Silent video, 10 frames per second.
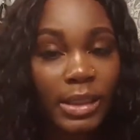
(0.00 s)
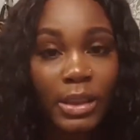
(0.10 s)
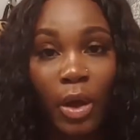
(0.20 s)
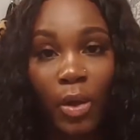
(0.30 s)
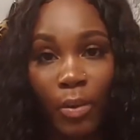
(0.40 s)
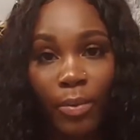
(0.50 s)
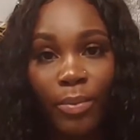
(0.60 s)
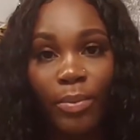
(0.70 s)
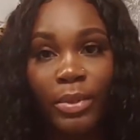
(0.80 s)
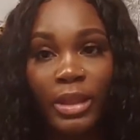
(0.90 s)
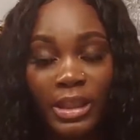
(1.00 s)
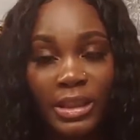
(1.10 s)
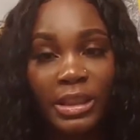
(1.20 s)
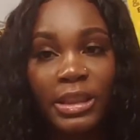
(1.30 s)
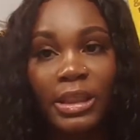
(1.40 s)
So
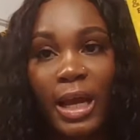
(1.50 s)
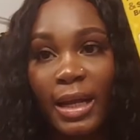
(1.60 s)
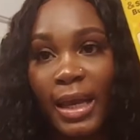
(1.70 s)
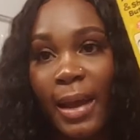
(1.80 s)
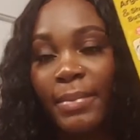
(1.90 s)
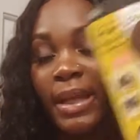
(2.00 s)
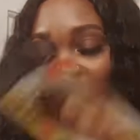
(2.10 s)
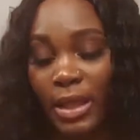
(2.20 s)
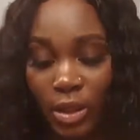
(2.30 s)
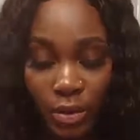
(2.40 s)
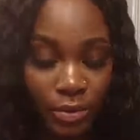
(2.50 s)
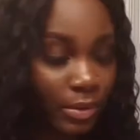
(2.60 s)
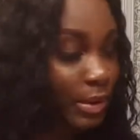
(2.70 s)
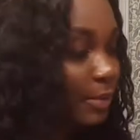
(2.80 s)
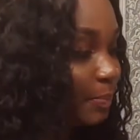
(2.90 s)
this is the stocking cap that I
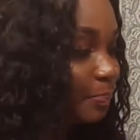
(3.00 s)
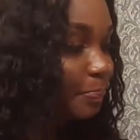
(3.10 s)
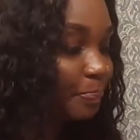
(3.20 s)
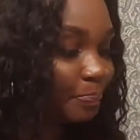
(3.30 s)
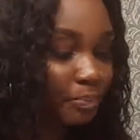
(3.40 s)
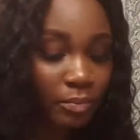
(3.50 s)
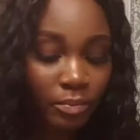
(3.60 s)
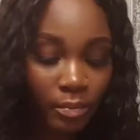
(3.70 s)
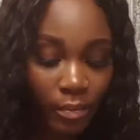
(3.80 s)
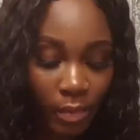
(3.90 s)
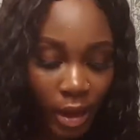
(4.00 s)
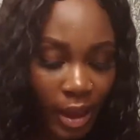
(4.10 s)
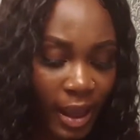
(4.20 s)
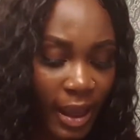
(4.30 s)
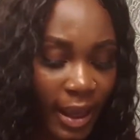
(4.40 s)
use,
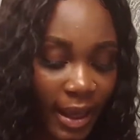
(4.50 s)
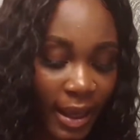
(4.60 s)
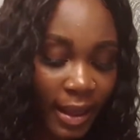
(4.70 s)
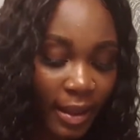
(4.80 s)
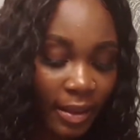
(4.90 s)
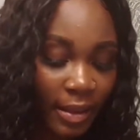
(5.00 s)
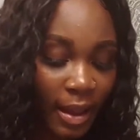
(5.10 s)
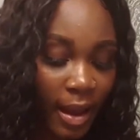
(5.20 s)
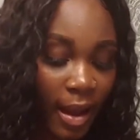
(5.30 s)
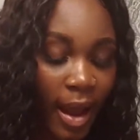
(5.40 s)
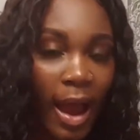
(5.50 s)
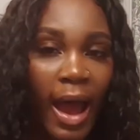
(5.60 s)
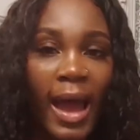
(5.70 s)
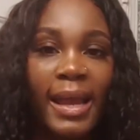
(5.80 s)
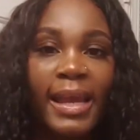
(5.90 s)
and
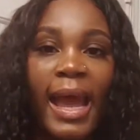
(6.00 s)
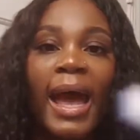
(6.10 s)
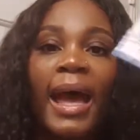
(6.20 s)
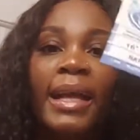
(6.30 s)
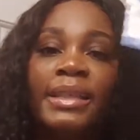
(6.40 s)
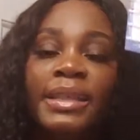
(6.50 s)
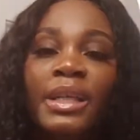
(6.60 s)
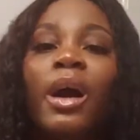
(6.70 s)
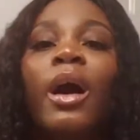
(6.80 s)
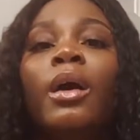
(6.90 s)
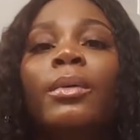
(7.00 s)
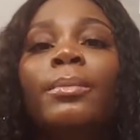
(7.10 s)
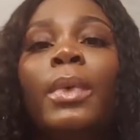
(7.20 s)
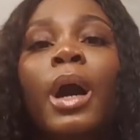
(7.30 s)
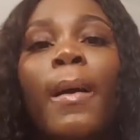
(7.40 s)
I got
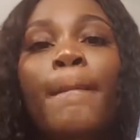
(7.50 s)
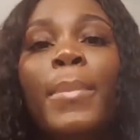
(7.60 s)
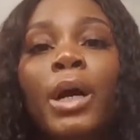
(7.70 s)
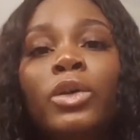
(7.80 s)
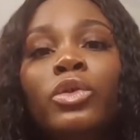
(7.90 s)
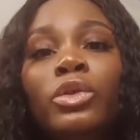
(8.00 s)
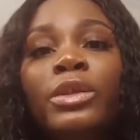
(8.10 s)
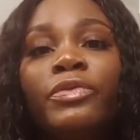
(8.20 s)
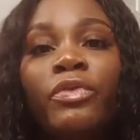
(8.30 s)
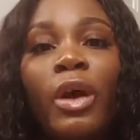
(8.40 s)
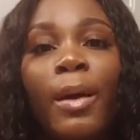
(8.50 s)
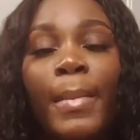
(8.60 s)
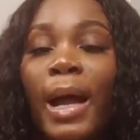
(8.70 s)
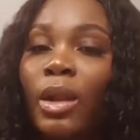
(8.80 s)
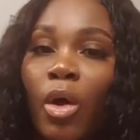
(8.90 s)
some bundles
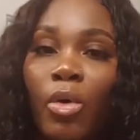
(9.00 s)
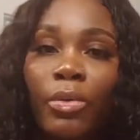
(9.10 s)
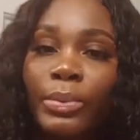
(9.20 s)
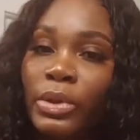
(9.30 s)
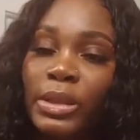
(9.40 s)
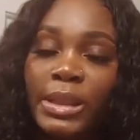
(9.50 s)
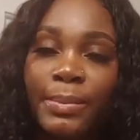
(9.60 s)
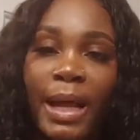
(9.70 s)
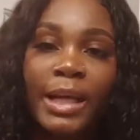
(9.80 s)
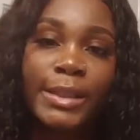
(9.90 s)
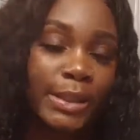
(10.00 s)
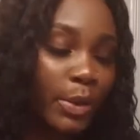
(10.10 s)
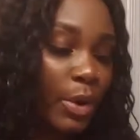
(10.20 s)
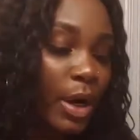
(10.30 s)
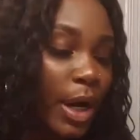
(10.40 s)
from my local beauty supply
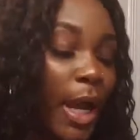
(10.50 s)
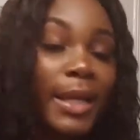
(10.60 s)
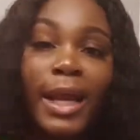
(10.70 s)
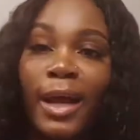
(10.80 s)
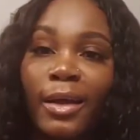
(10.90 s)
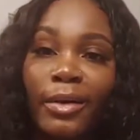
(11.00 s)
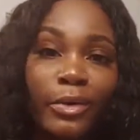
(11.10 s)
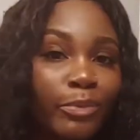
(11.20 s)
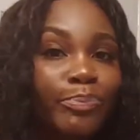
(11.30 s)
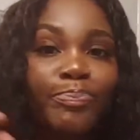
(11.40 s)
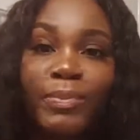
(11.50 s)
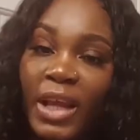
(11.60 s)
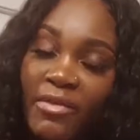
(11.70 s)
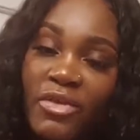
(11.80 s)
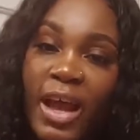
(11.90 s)
store. Y'all,
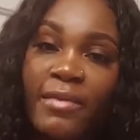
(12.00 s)
if you